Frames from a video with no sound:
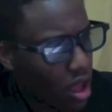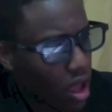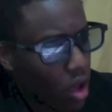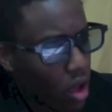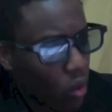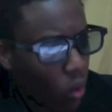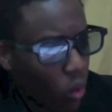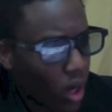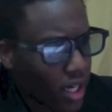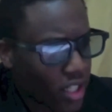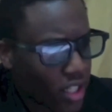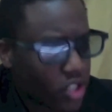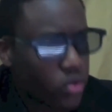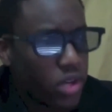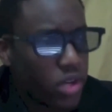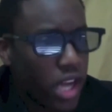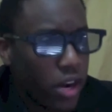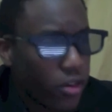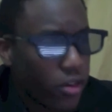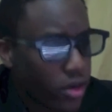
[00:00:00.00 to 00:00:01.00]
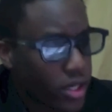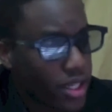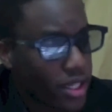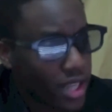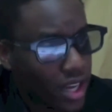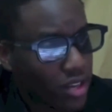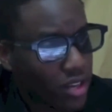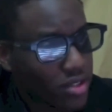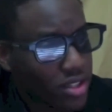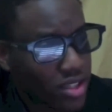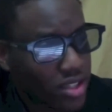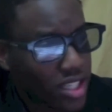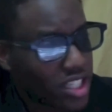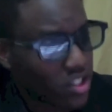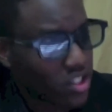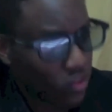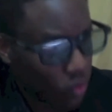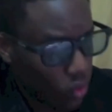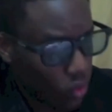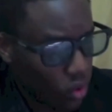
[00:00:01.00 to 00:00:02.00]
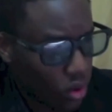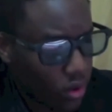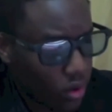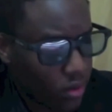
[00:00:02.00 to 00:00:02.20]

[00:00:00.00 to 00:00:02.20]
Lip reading: Why did you narrow it down to these four?